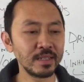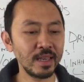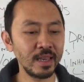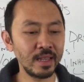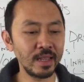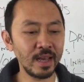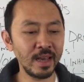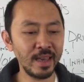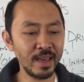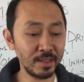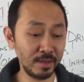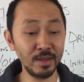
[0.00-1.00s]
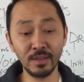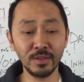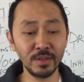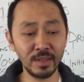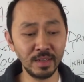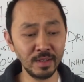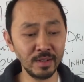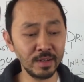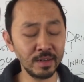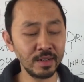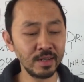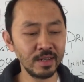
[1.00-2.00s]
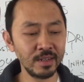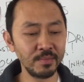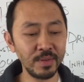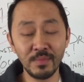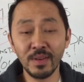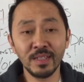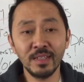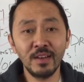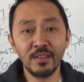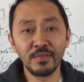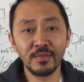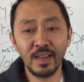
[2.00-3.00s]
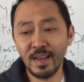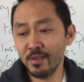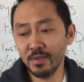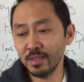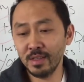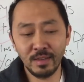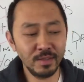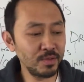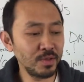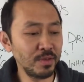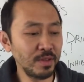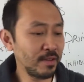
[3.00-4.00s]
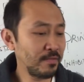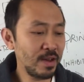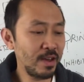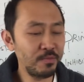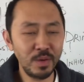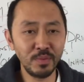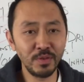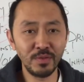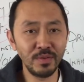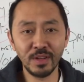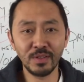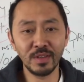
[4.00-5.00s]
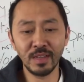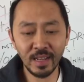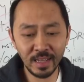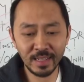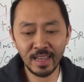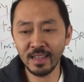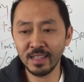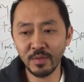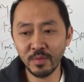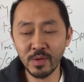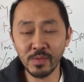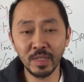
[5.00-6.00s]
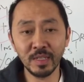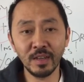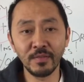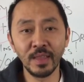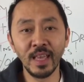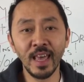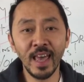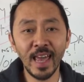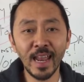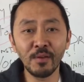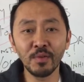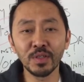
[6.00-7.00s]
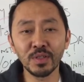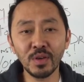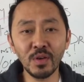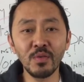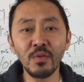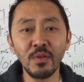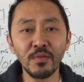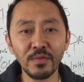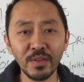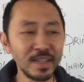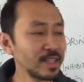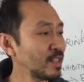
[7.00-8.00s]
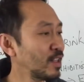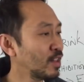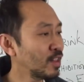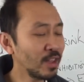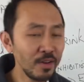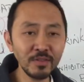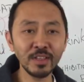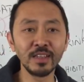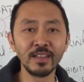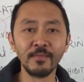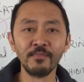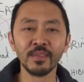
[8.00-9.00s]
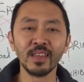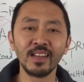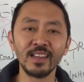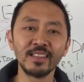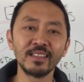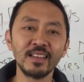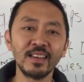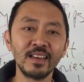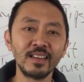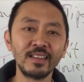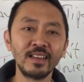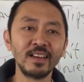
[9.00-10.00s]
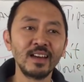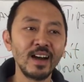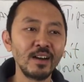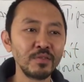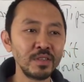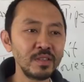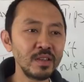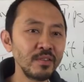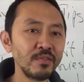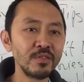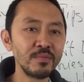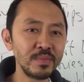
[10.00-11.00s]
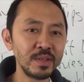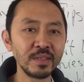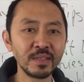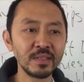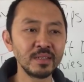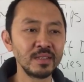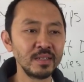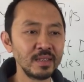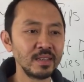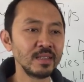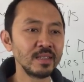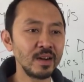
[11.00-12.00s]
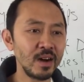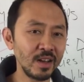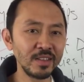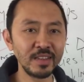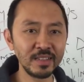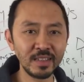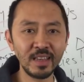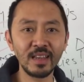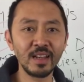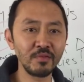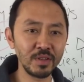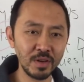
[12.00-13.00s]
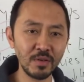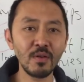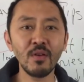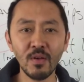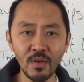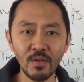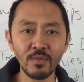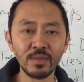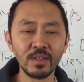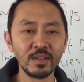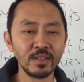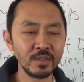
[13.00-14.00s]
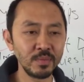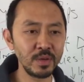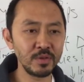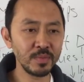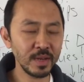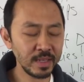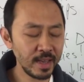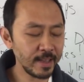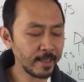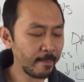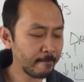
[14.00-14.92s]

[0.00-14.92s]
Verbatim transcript: and I had a turkey dinner by myself. And I was like, there was only like five people in the restaurant, and I sat at a table by myself. And I was so freaking lonely. And I said I would never miss the holidays again. I would go home to be with my dad.